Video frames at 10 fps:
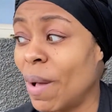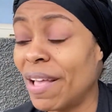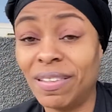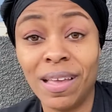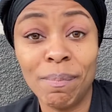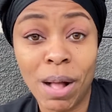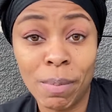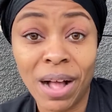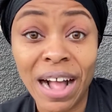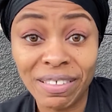I said,
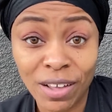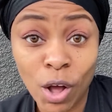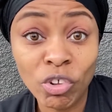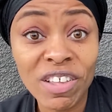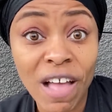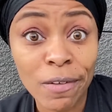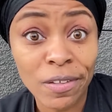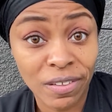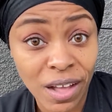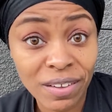Mama, I told you this house
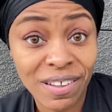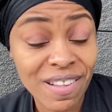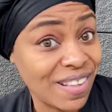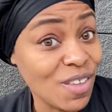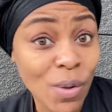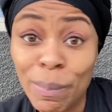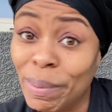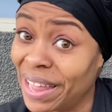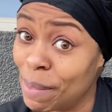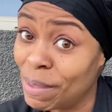is haunted. See, you didn't
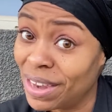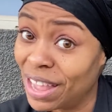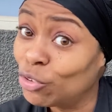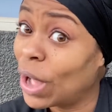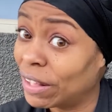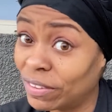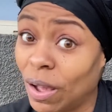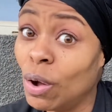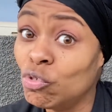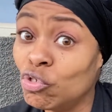believe me, did you? I
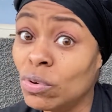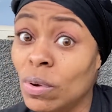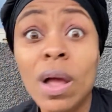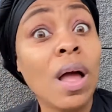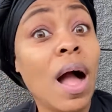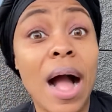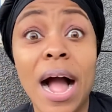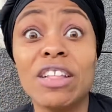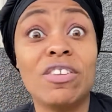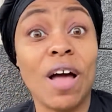told you
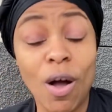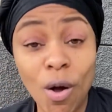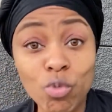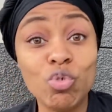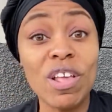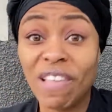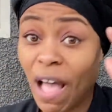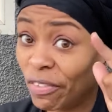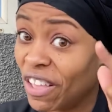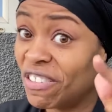this
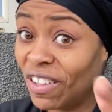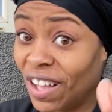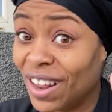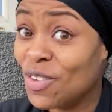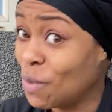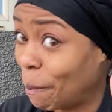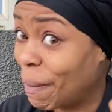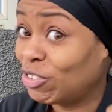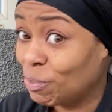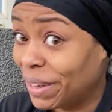house is haunted. I
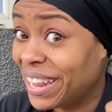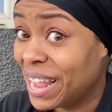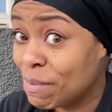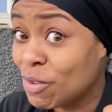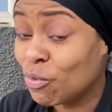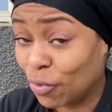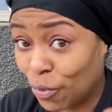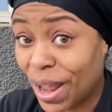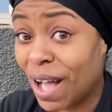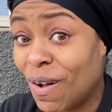bet you believe me from
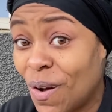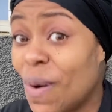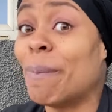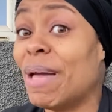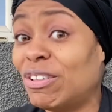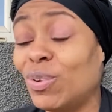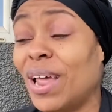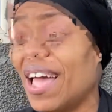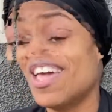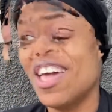now on. I bet you
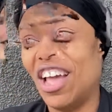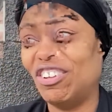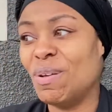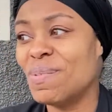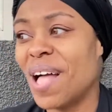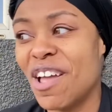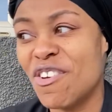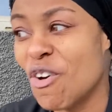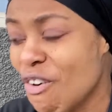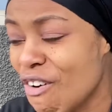that. And she was like,
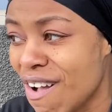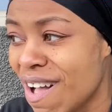girl.